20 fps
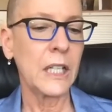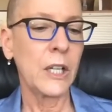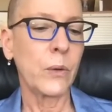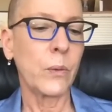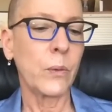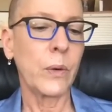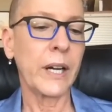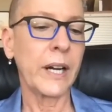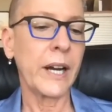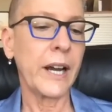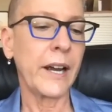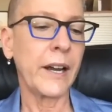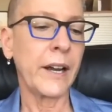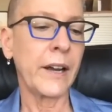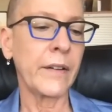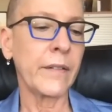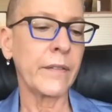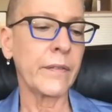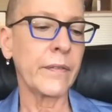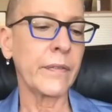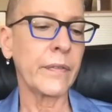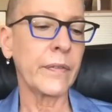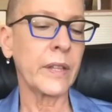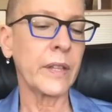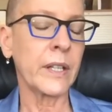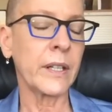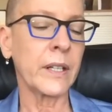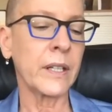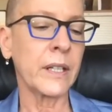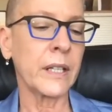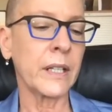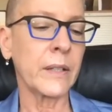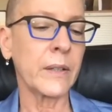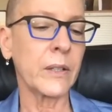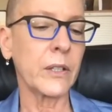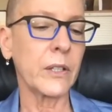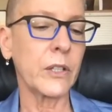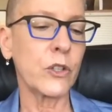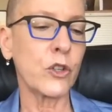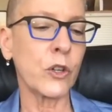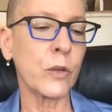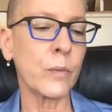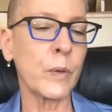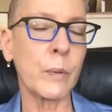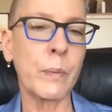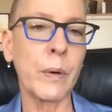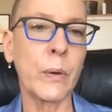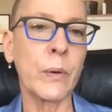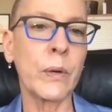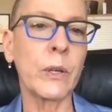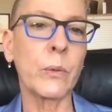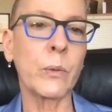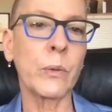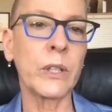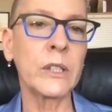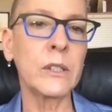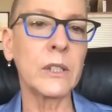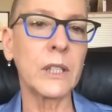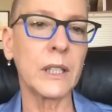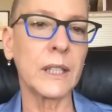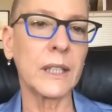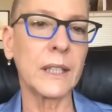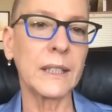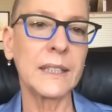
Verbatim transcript: we have the German poet Rilke